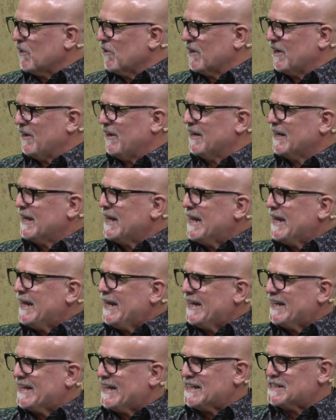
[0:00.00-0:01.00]
alert,
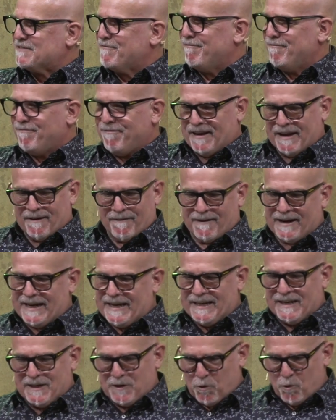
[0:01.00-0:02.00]
it gets very
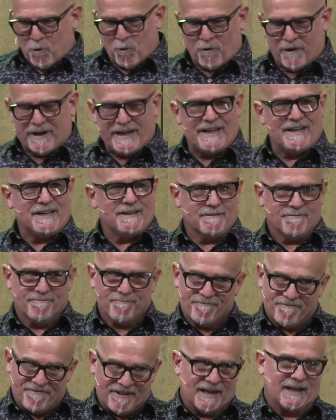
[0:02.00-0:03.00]
gory
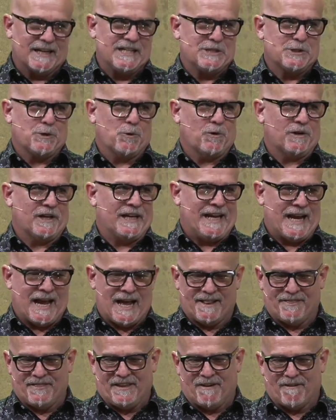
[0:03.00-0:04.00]
fairly shortly
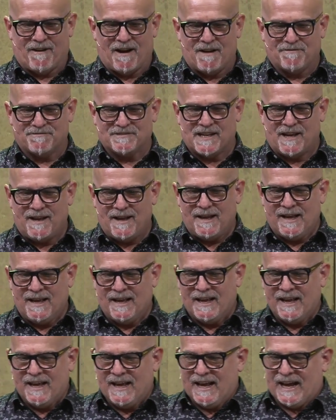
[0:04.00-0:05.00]
thereafter.
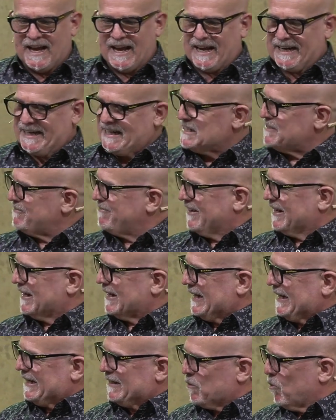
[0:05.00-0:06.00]
It gets
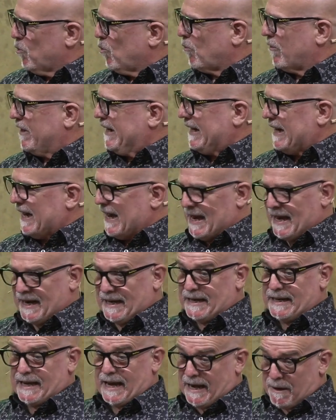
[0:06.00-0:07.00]
fairly gory
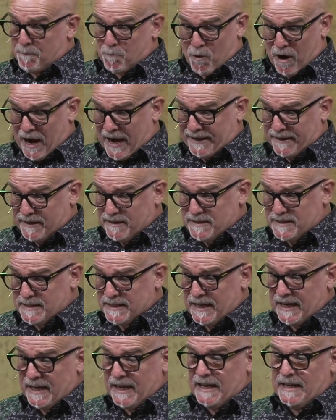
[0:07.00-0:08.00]
and M-rated.
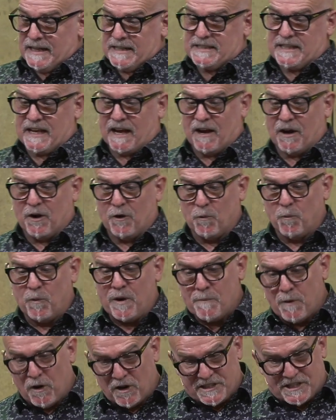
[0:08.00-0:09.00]
So we
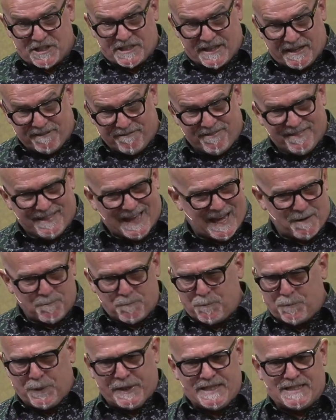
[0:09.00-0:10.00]
might just give
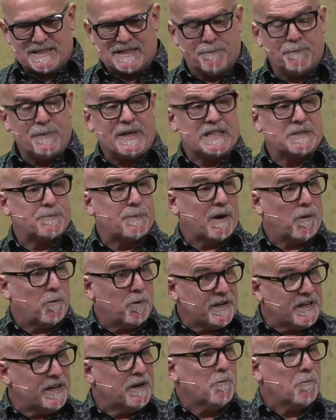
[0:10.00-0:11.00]
that piece a miss, but I
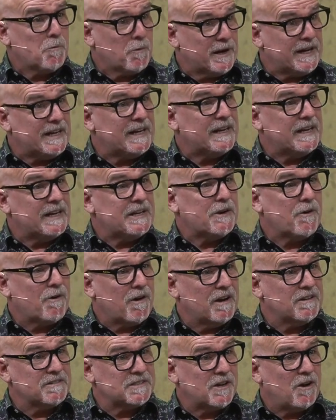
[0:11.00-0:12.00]
want you to read it in your
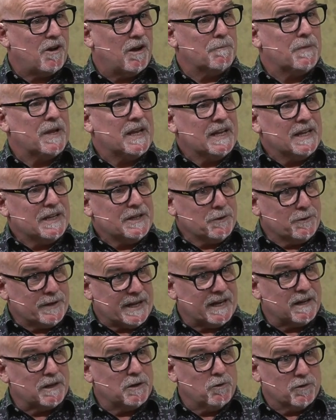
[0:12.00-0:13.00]
own time. You'll
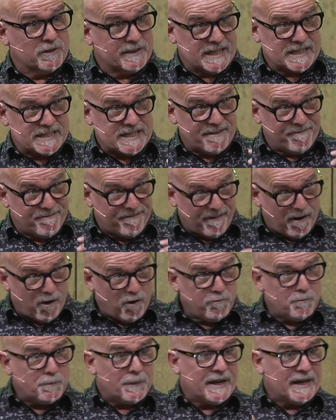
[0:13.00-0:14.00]
get a look. There's
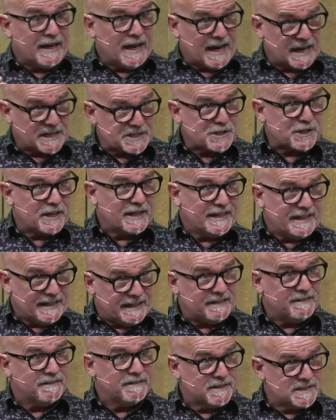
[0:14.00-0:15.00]
involvement actually
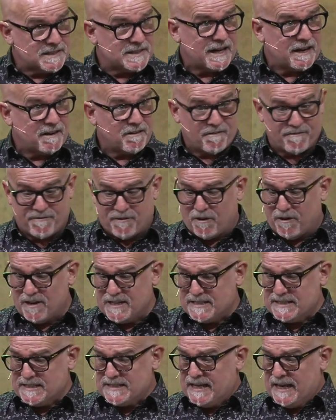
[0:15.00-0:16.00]
in the
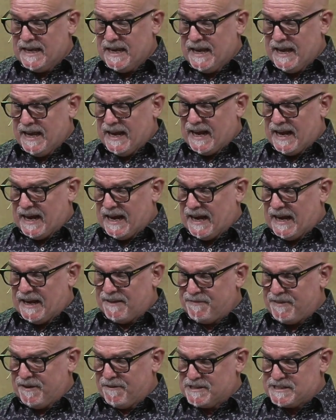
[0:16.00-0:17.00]
sacrifice,
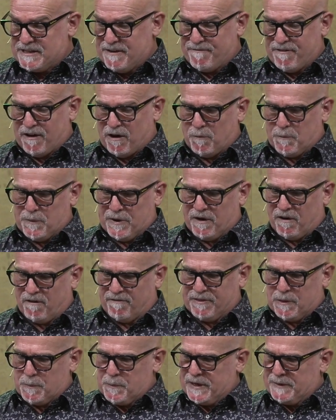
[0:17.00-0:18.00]
and there is involvement of
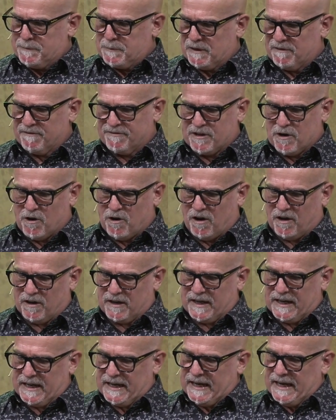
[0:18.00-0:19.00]
the people of God.
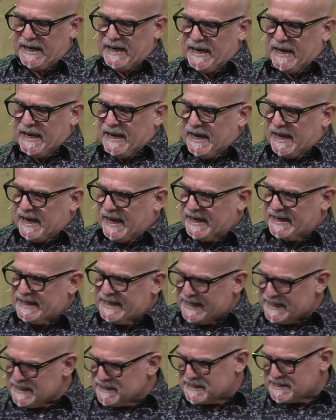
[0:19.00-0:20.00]

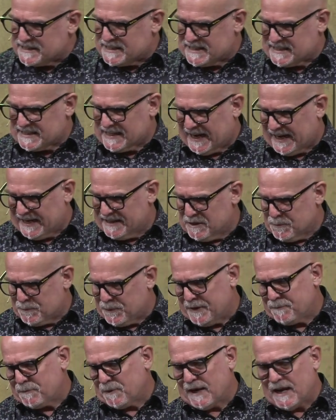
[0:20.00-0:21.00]
Needless to say, the
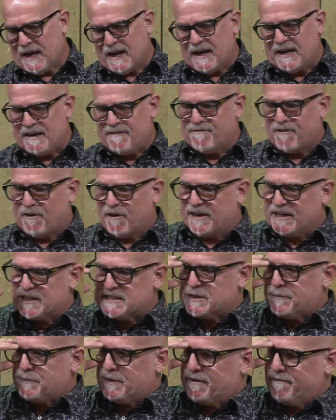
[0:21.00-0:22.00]
people are invited
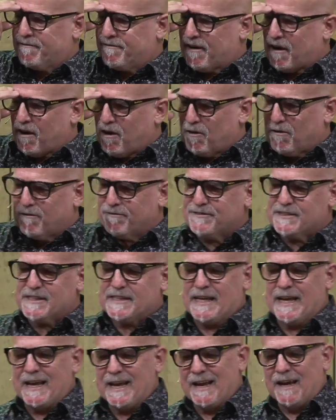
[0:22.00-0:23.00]
to be involved
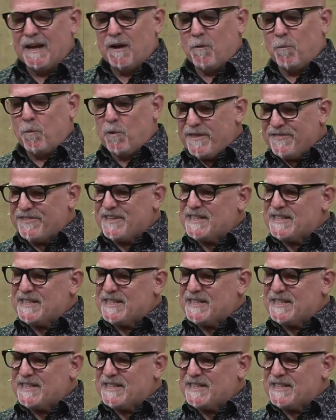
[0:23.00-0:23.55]
with the